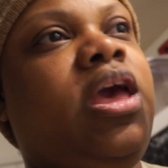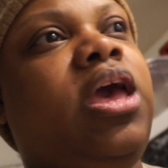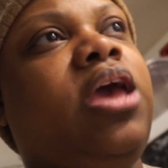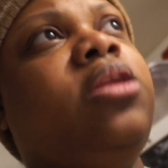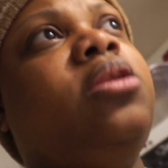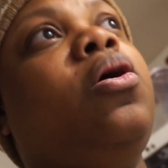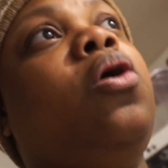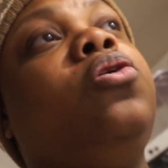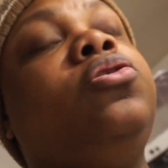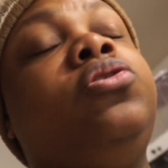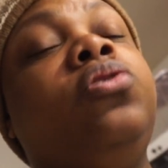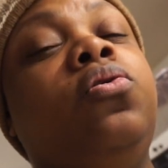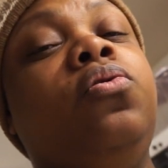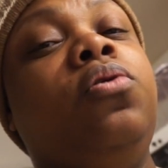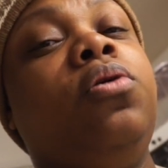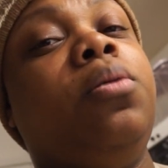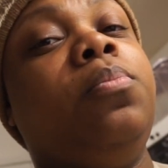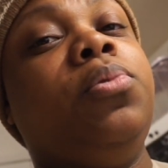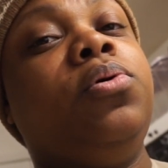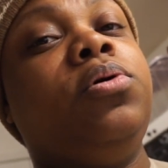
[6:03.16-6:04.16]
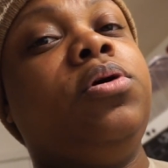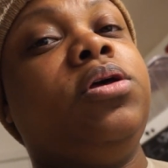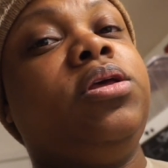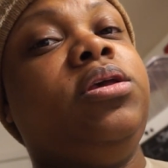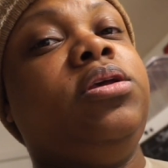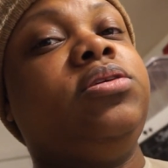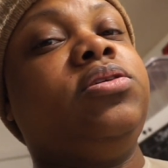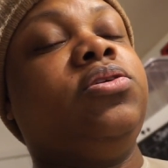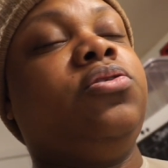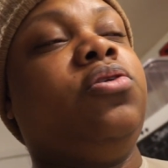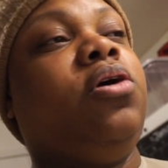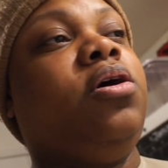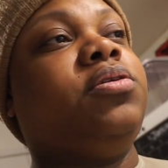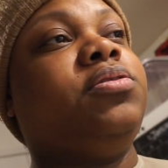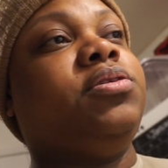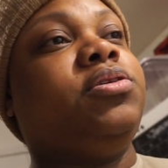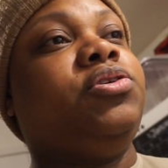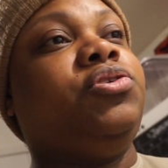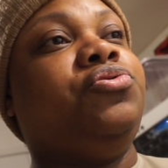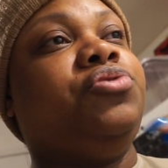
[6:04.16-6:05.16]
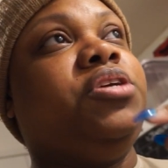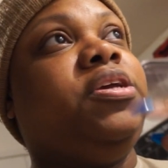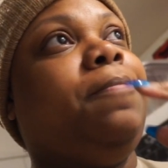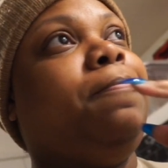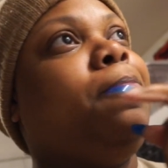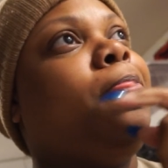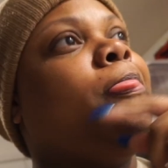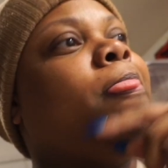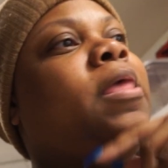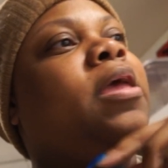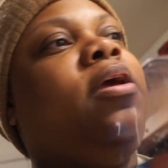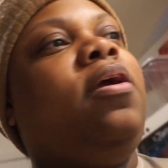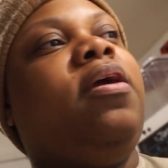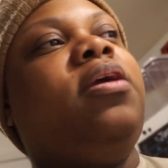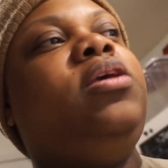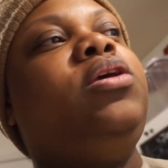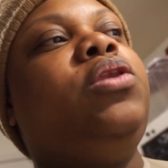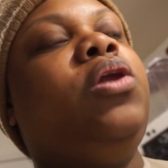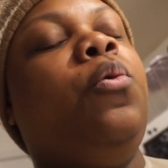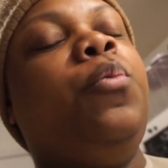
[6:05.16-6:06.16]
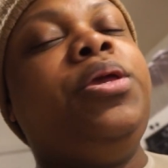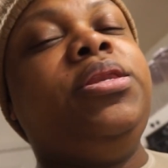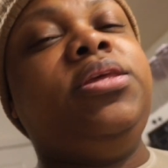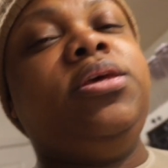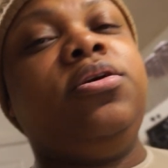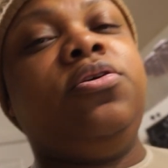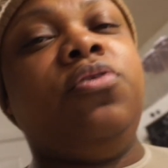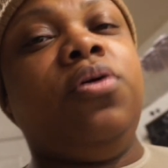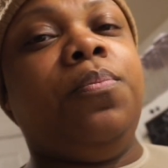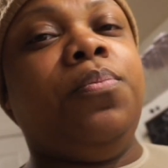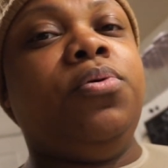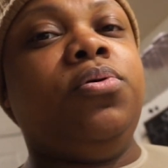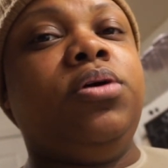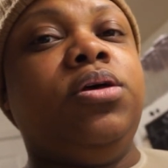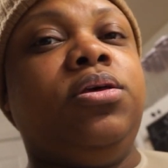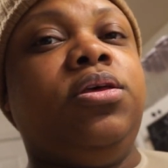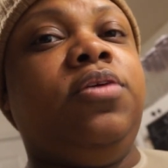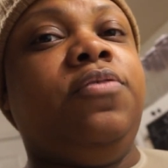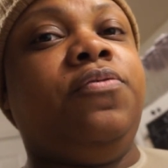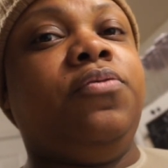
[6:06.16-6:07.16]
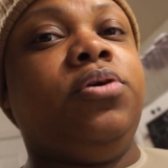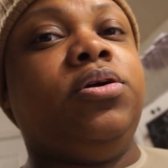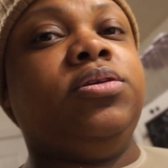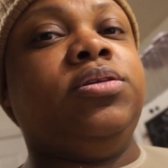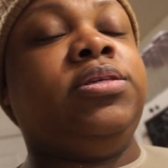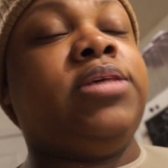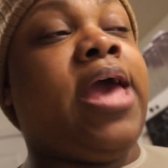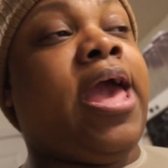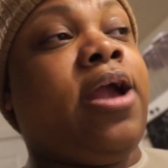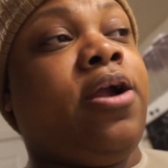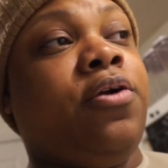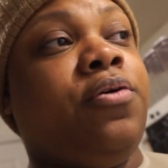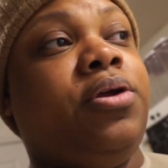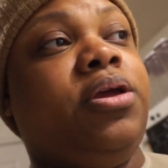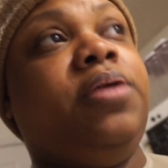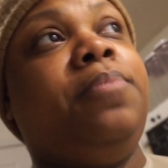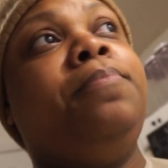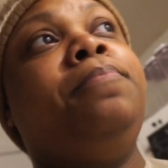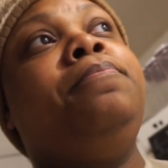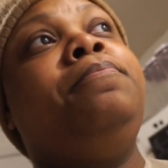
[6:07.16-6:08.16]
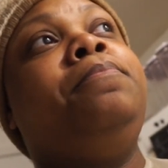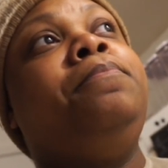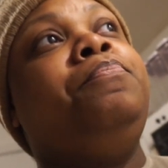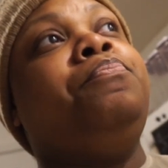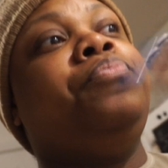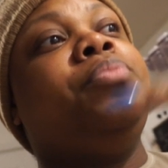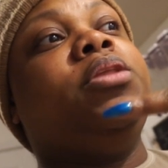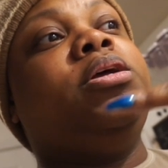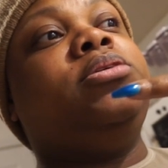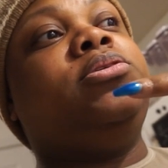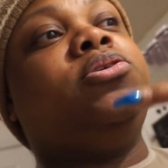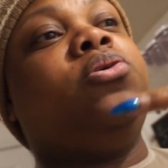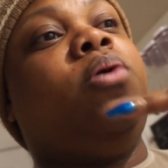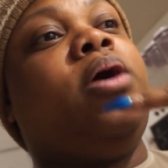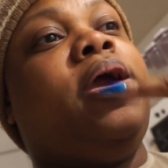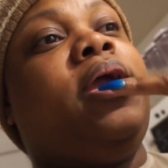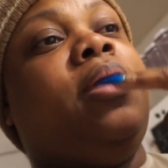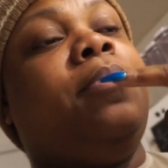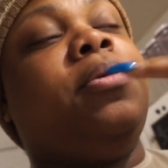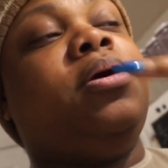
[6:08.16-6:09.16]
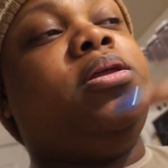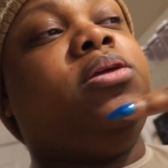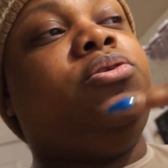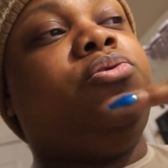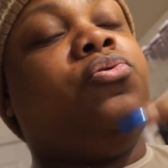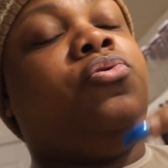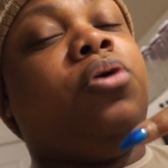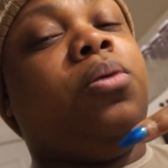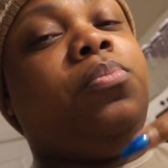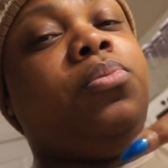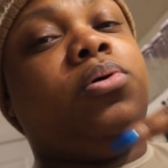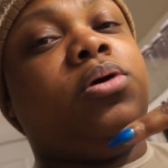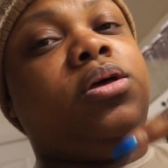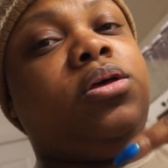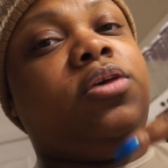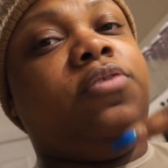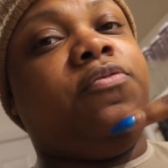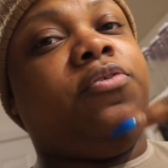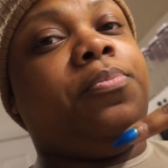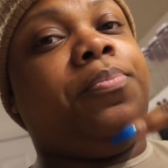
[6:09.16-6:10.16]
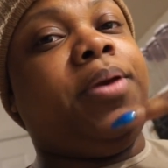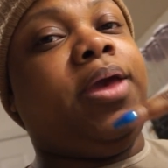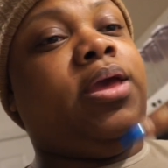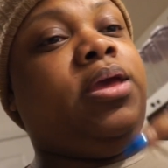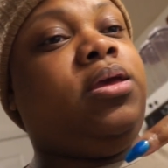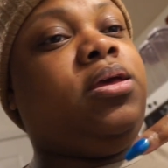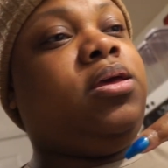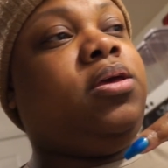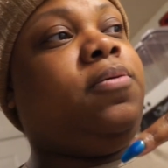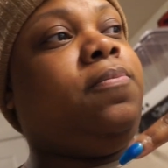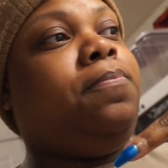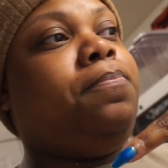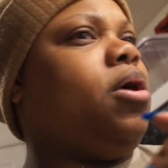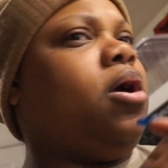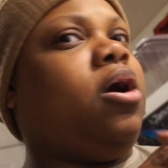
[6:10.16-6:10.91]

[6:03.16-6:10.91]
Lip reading: And also, Crumble Cookie is across the street. And you know, we did Crumble Cookie for Zachary. So I am going to do Crumble Cookie for Peyton.